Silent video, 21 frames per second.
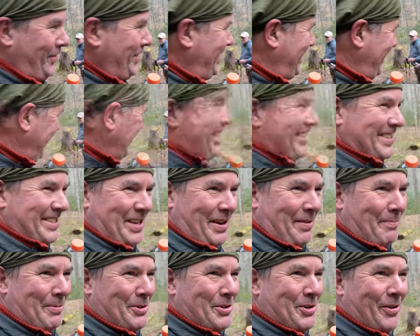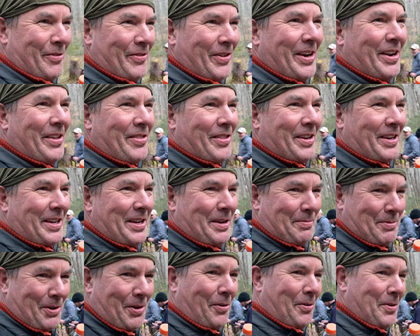the temperature, if anything,
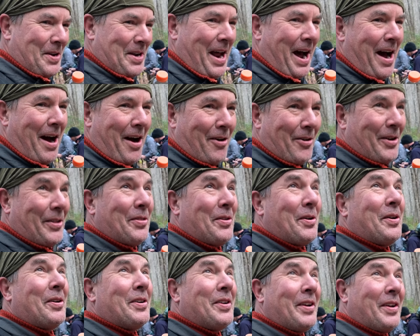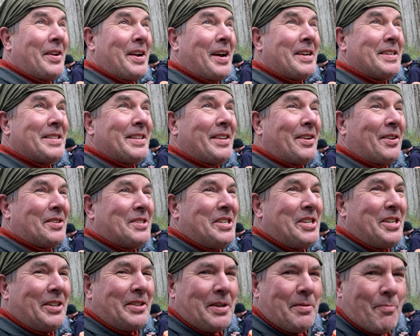keeps going down and the nice little
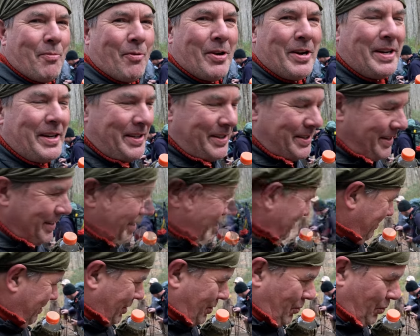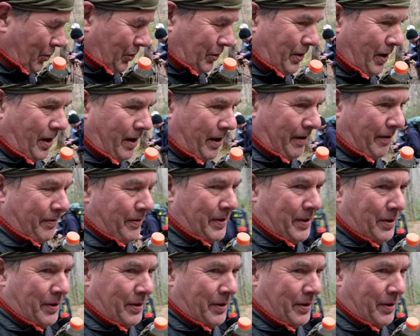chilly breeze to keep you cooled off.